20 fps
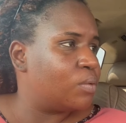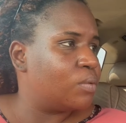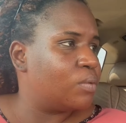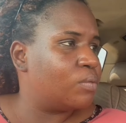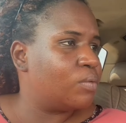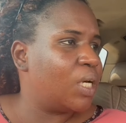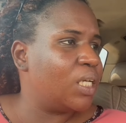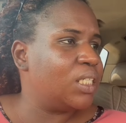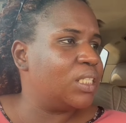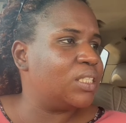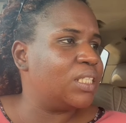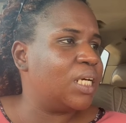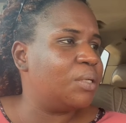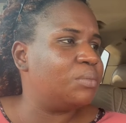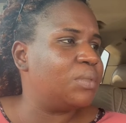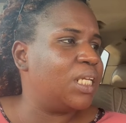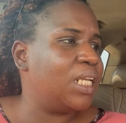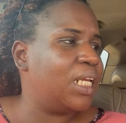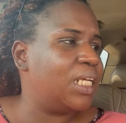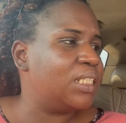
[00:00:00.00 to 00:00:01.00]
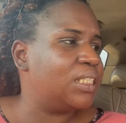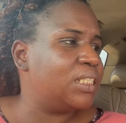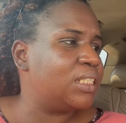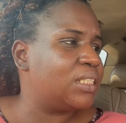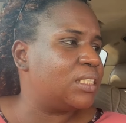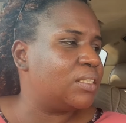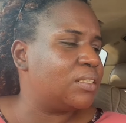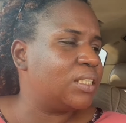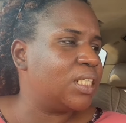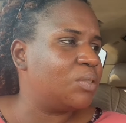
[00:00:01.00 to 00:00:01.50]
Why do you say I'm there like this
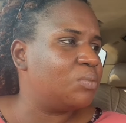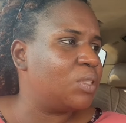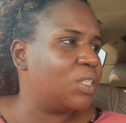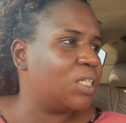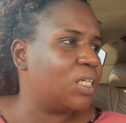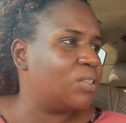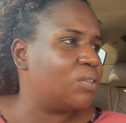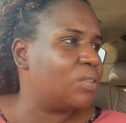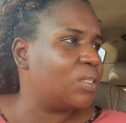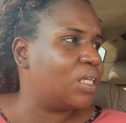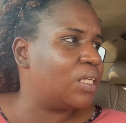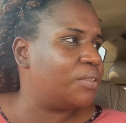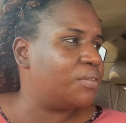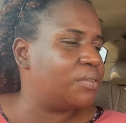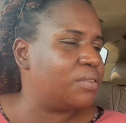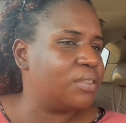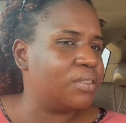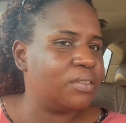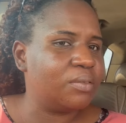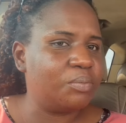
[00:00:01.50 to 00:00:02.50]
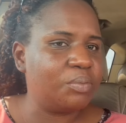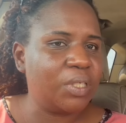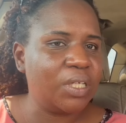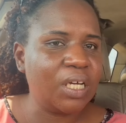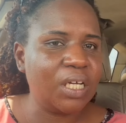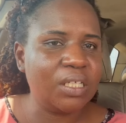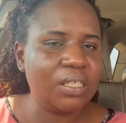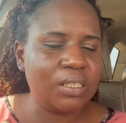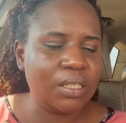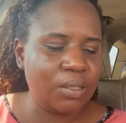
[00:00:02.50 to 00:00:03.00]
now? Jasmine, you cannot carry it. Bring
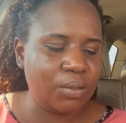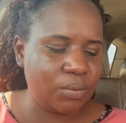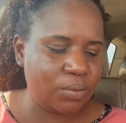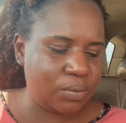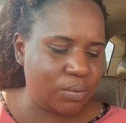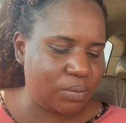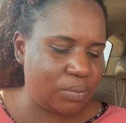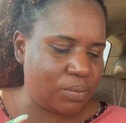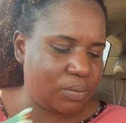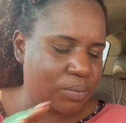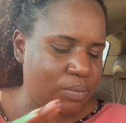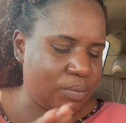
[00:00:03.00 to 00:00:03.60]
another one.